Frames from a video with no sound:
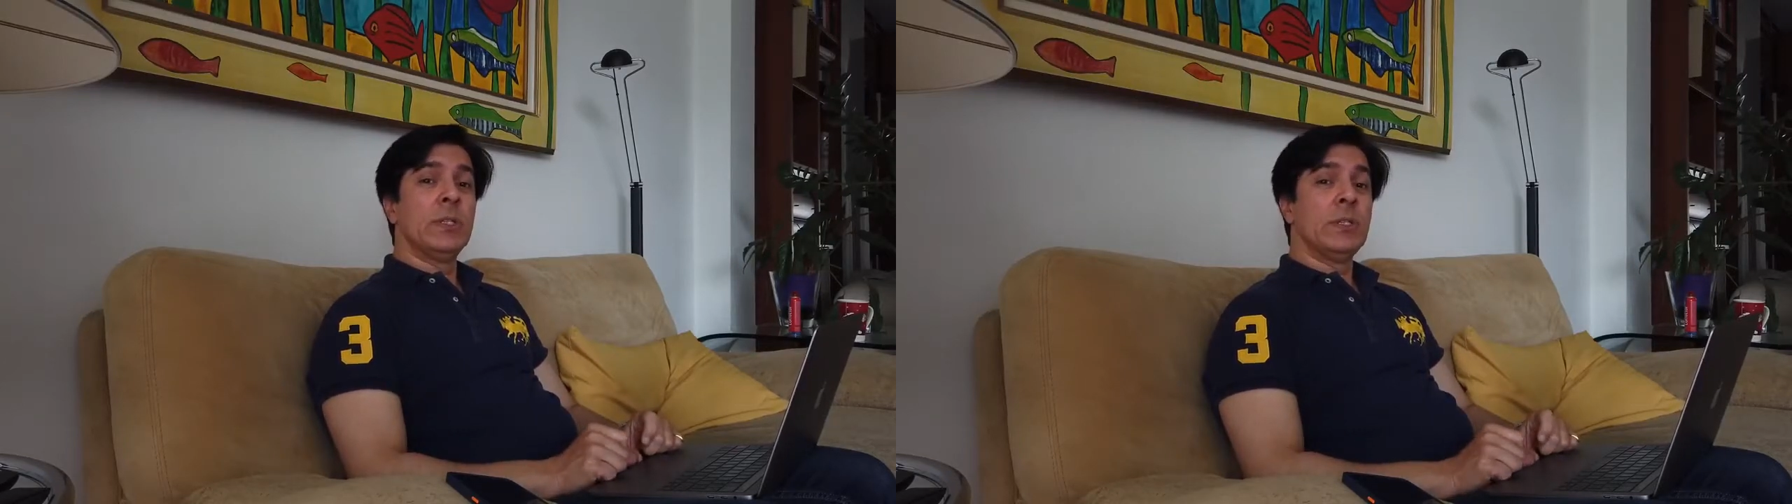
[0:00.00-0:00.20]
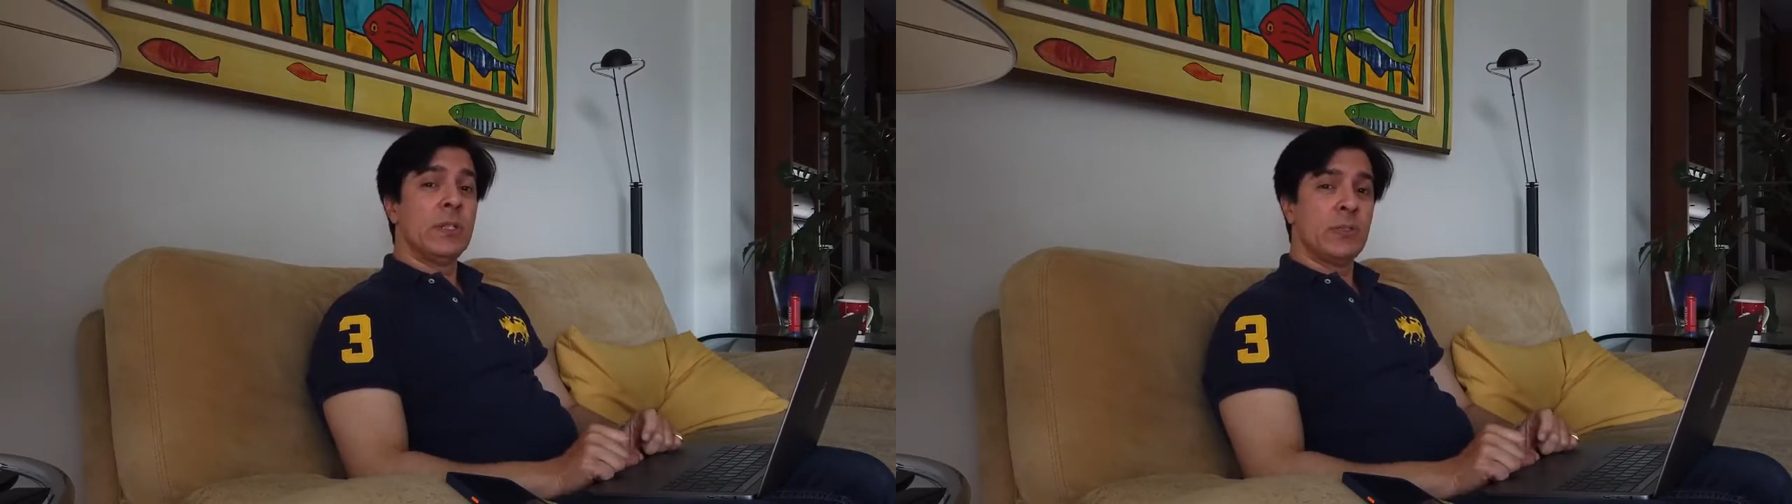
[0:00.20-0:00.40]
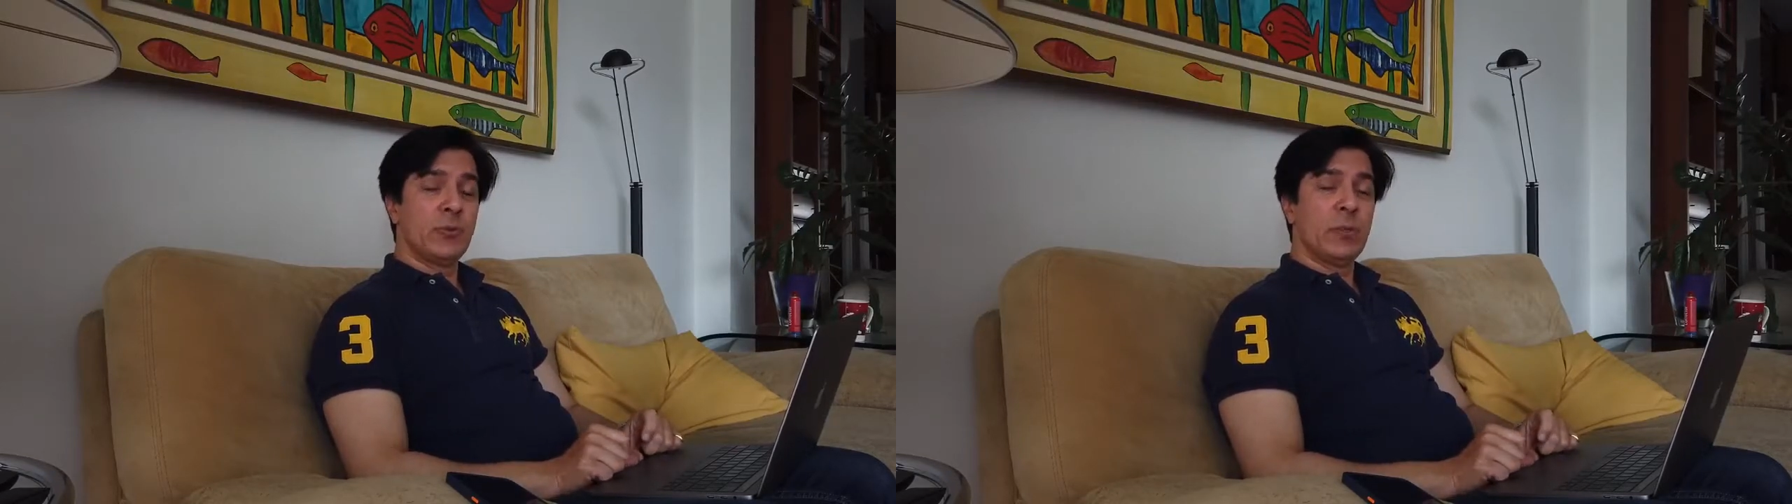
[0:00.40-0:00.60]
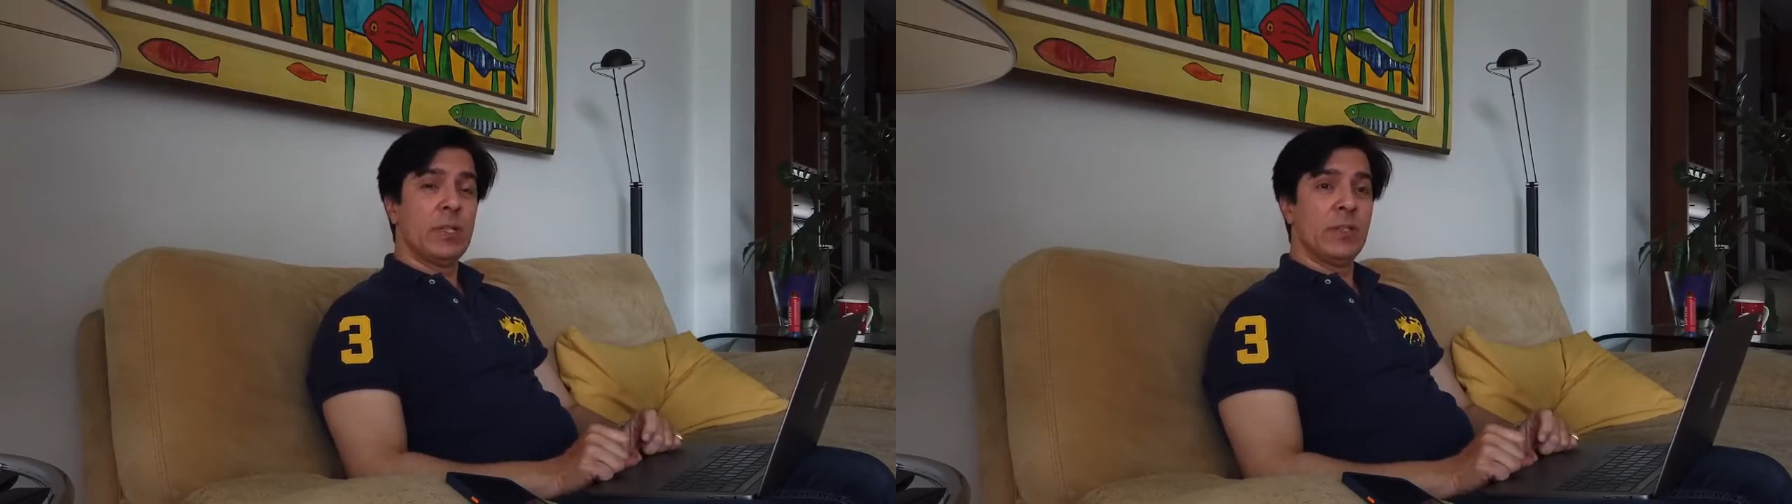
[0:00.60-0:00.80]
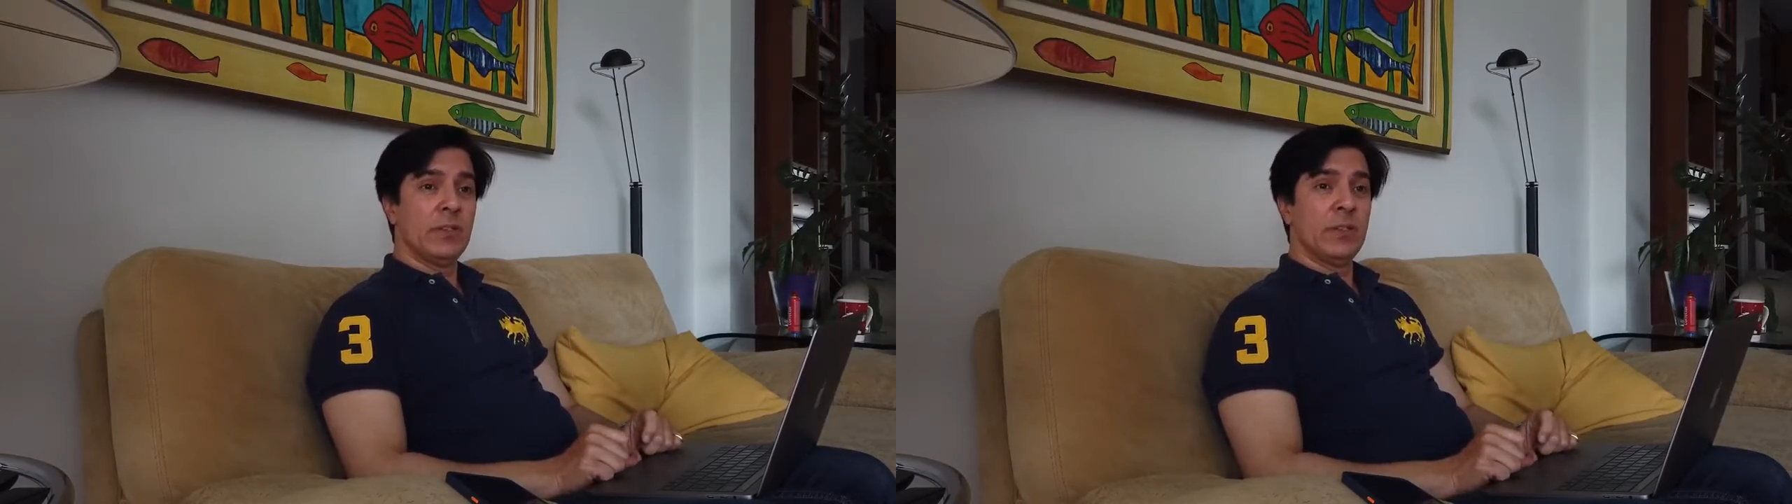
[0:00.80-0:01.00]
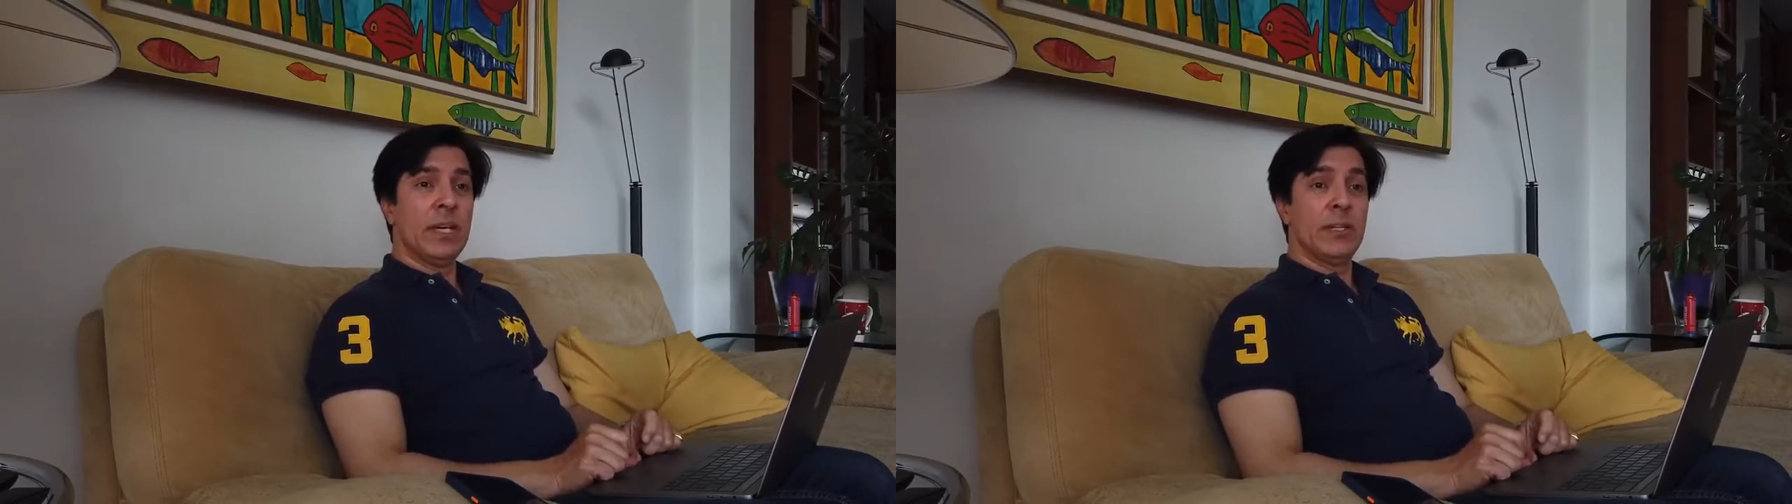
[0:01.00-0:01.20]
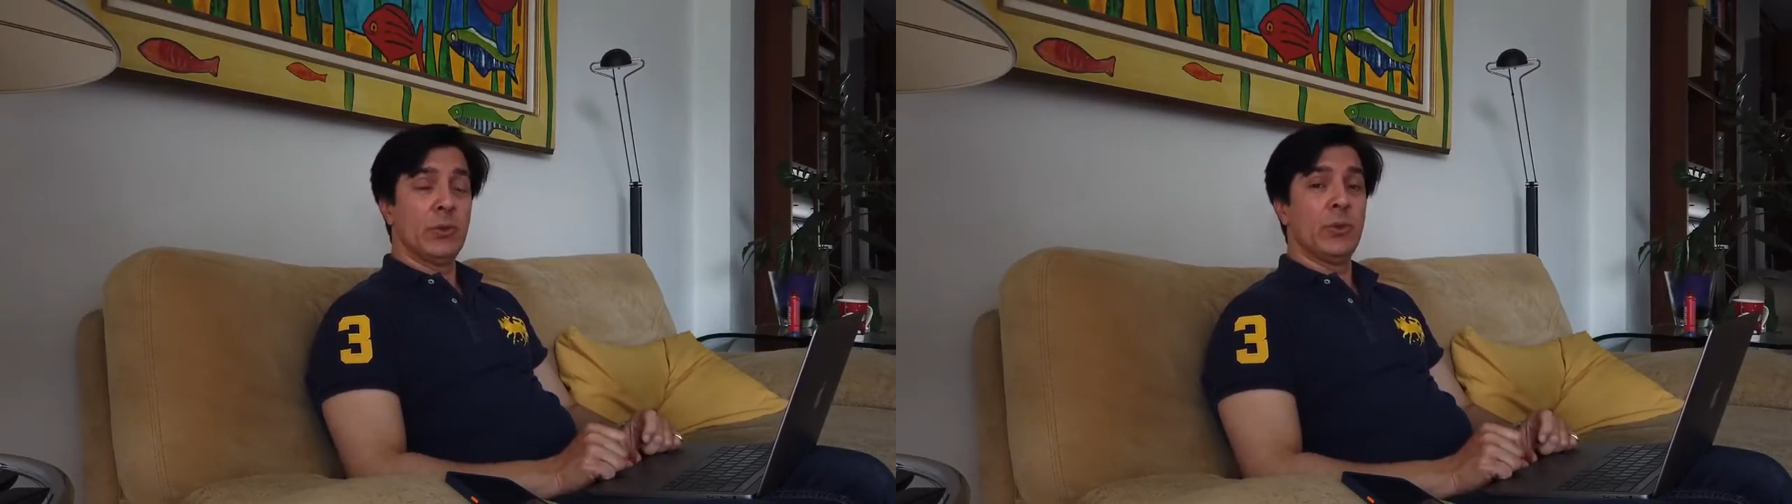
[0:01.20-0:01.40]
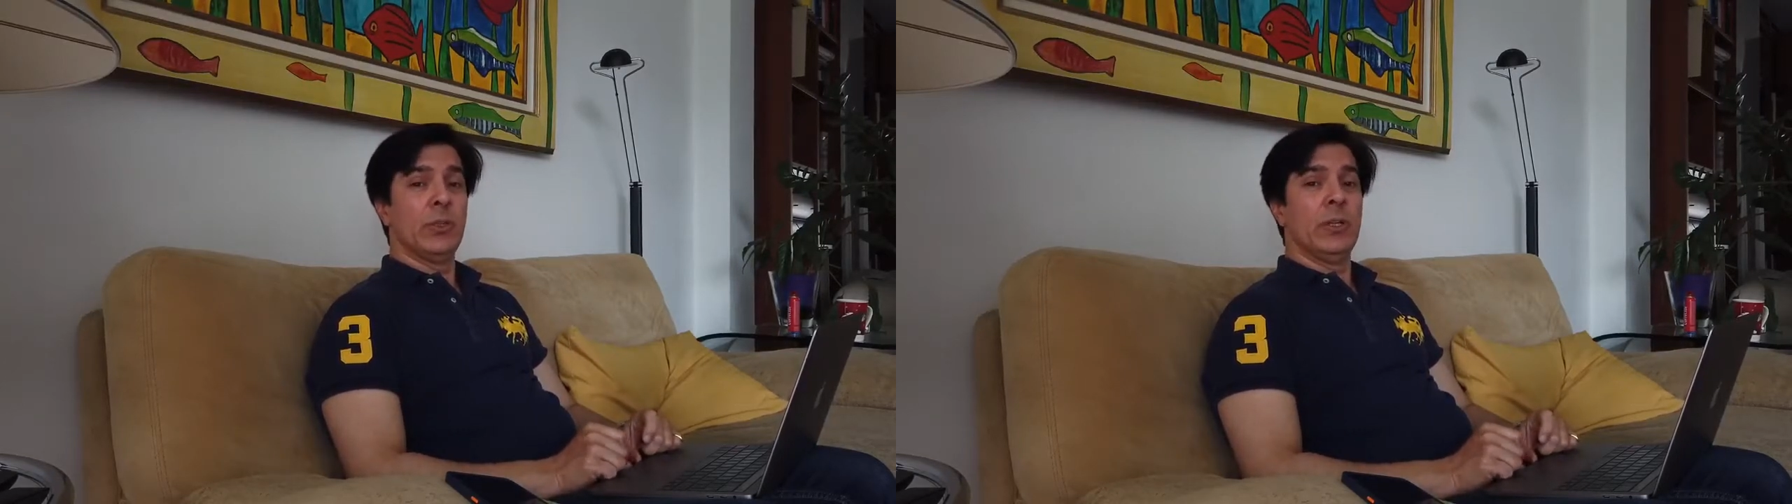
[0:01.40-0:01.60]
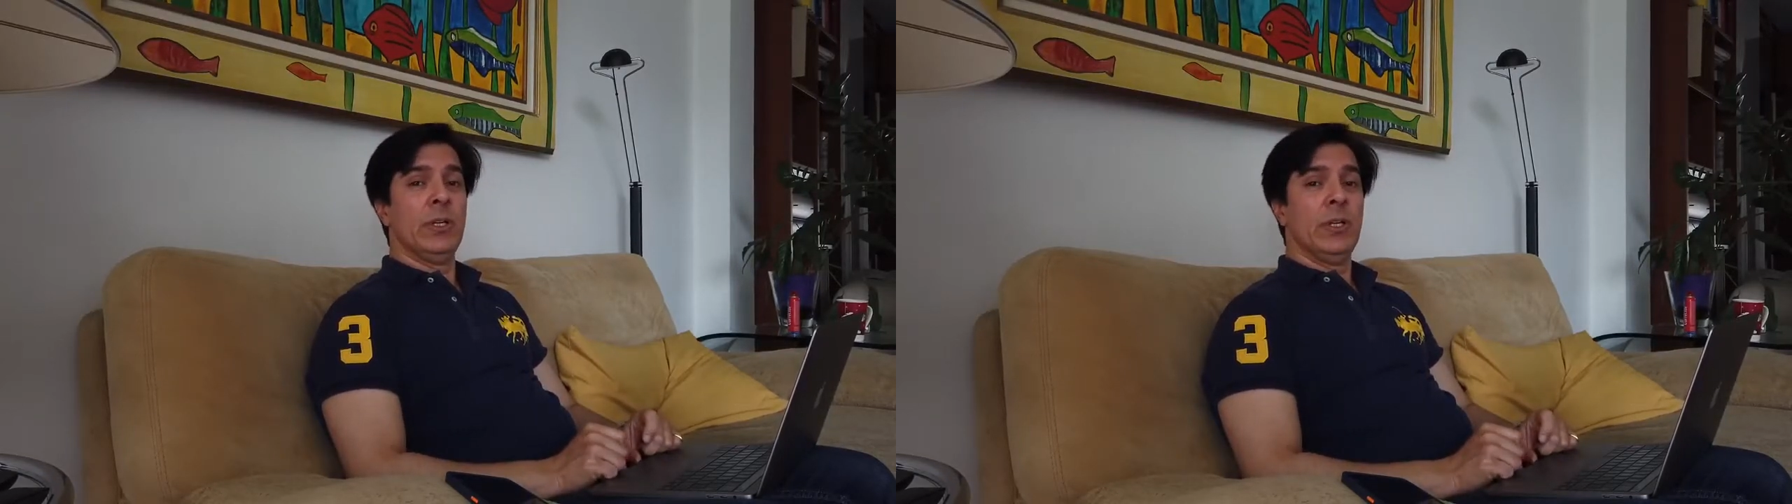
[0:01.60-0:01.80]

central London at all,